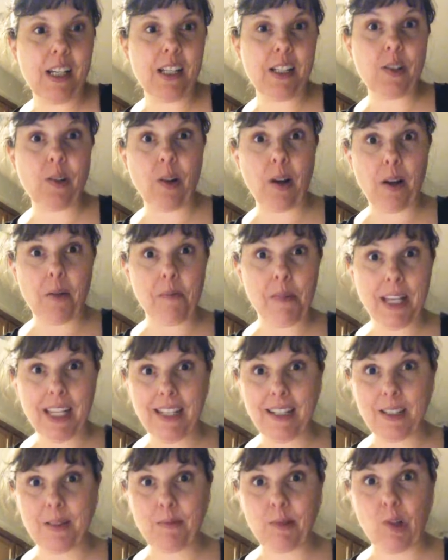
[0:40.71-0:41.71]
So I'm
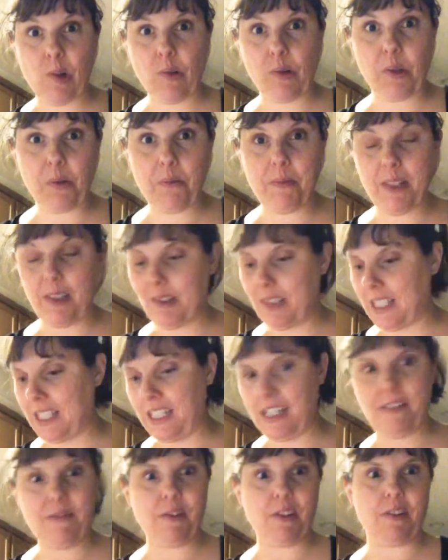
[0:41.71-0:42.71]
making some golden milk
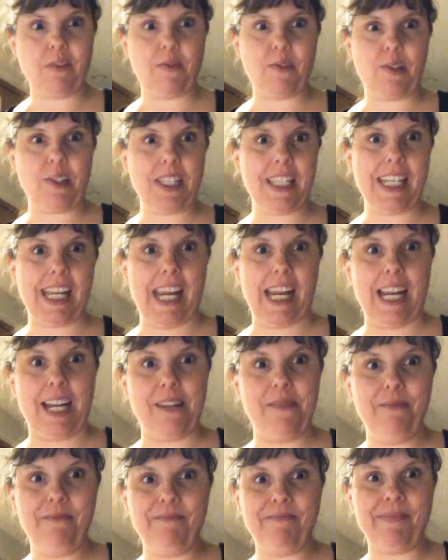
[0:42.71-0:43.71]
tea for the first
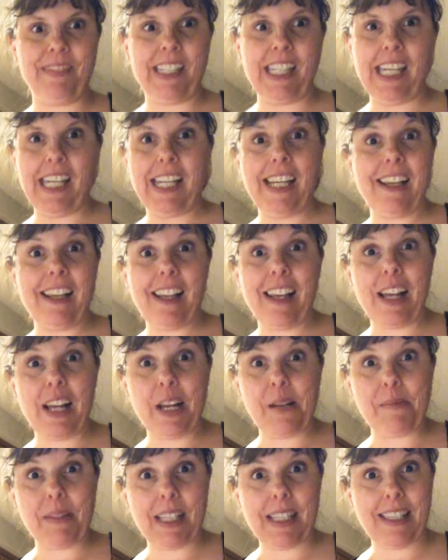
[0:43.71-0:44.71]
time.
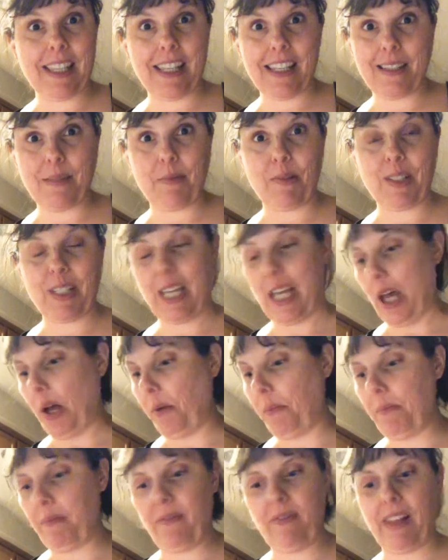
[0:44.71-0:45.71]
It's supposed to
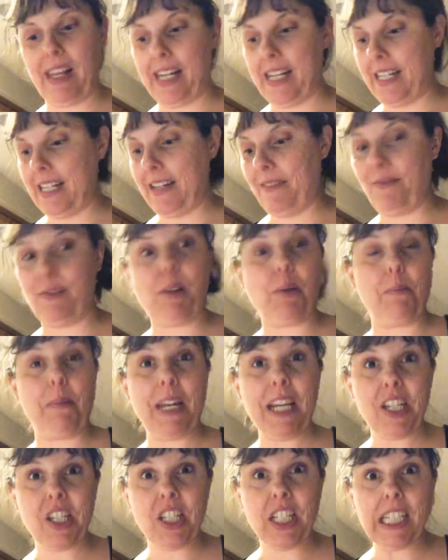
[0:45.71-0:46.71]
help fight
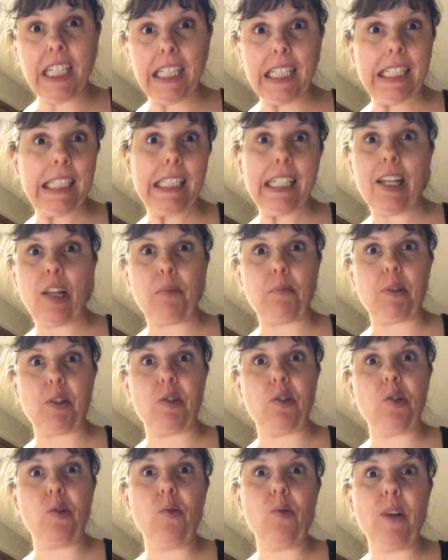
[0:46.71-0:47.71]
inflammation, help your
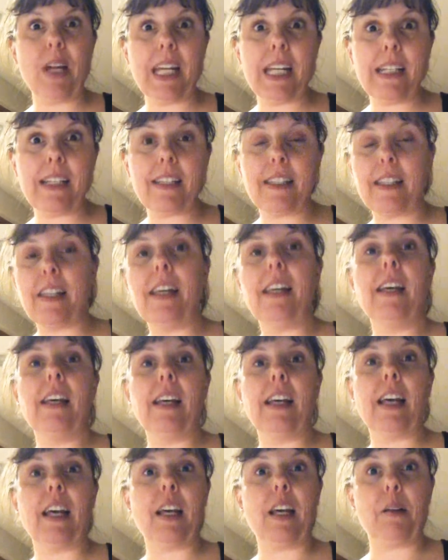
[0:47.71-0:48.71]
joints,
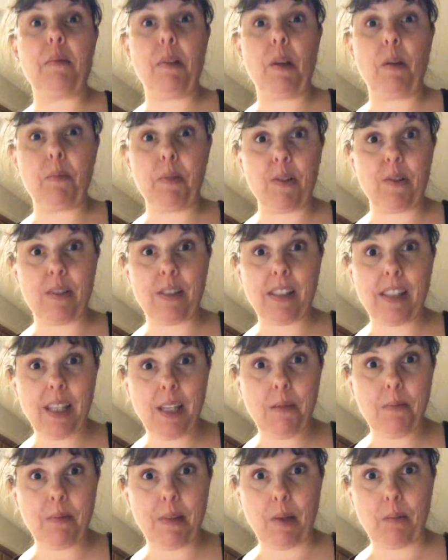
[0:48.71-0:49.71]
help you
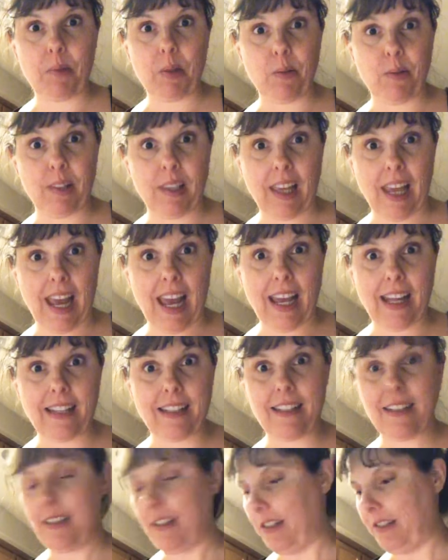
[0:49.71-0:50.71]
sleep, help you
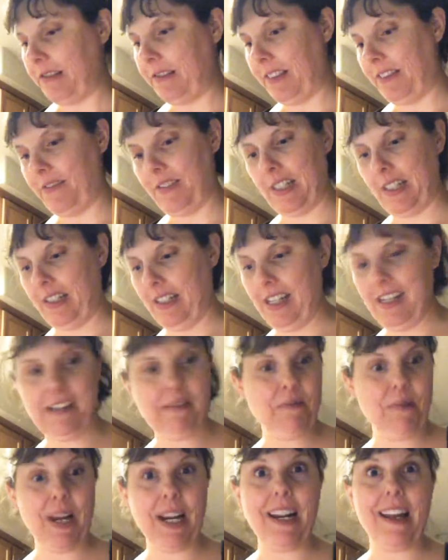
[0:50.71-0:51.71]
relax. So I figure,
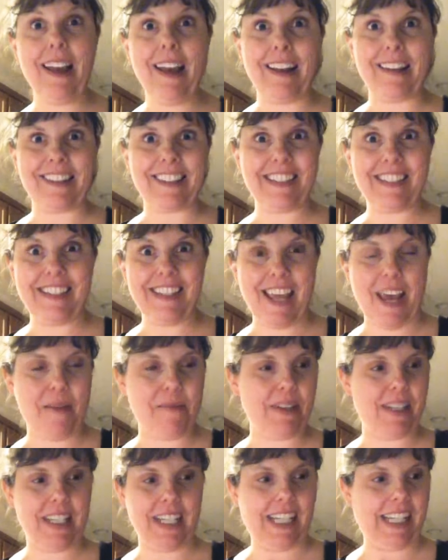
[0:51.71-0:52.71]
why not? It's a good
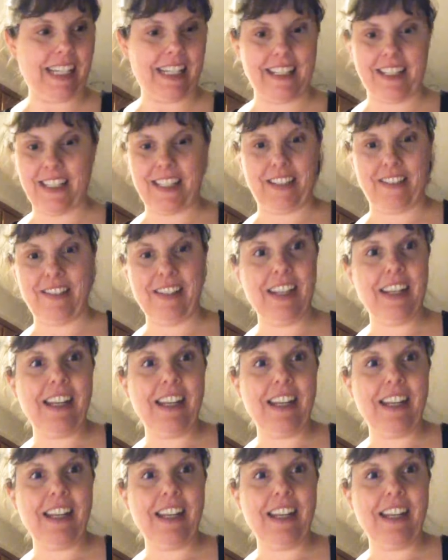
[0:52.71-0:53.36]
habit to get into.